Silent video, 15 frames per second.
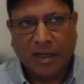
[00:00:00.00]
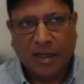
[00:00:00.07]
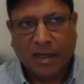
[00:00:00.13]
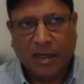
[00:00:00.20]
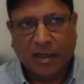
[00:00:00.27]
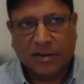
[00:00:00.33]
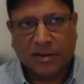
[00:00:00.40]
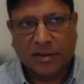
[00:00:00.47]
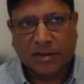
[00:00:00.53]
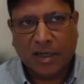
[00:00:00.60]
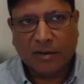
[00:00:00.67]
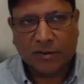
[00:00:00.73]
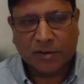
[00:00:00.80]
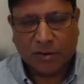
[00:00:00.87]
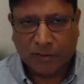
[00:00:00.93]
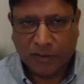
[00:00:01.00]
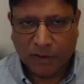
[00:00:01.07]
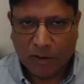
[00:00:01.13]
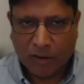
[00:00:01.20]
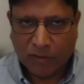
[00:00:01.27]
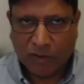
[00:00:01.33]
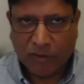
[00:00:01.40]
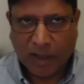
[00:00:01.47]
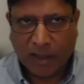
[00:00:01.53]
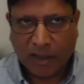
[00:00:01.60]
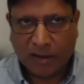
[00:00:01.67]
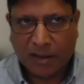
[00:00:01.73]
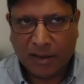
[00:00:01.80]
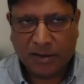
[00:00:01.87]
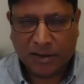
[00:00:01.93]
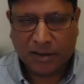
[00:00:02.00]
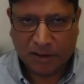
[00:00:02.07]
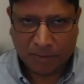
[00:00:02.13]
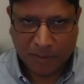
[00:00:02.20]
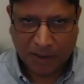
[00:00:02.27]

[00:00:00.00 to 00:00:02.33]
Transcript: So that was sort of the overriding thesis,